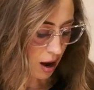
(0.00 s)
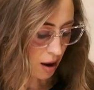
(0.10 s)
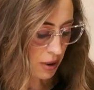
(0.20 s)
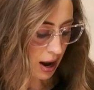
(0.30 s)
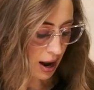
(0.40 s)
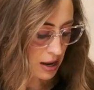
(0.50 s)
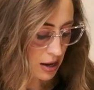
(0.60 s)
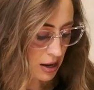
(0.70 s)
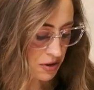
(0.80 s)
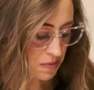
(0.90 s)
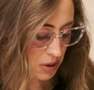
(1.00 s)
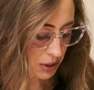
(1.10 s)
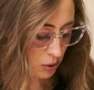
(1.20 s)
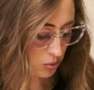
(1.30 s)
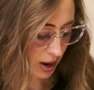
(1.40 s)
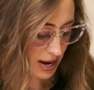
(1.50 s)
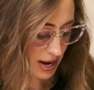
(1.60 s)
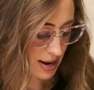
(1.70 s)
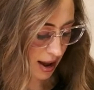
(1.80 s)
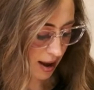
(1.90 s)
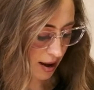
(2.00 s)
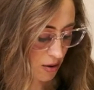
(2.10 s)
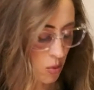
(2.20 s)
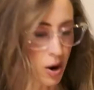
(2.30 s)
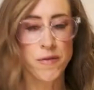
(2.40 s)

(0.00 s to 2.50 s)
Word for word: Um, I am in the middle right now